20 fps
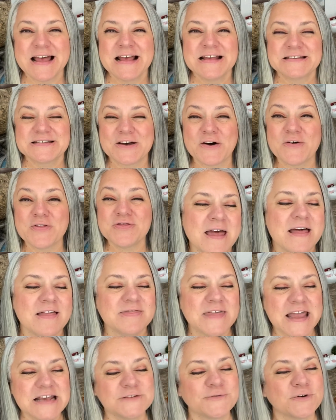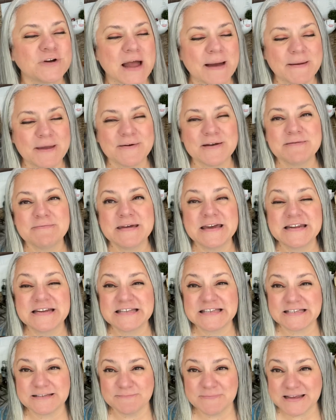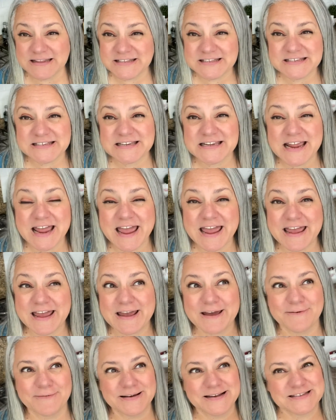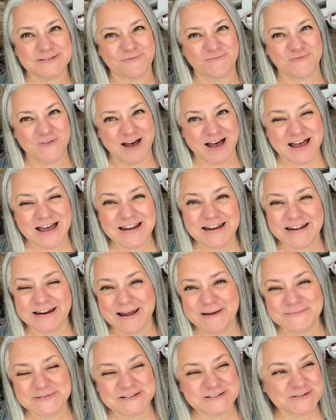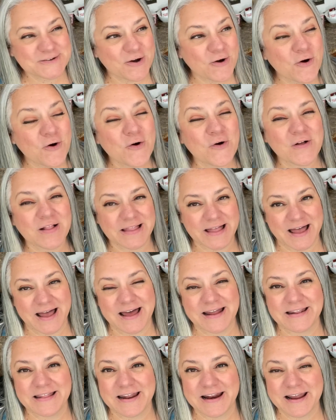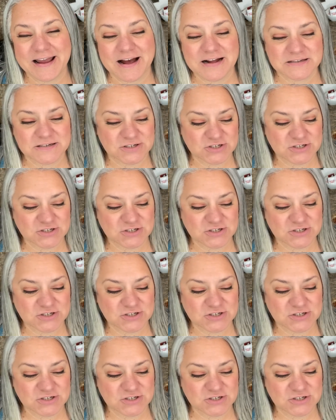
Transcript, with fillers: So thanks for coming with me to Smith's today. It was fun, and I'm so glad that I got to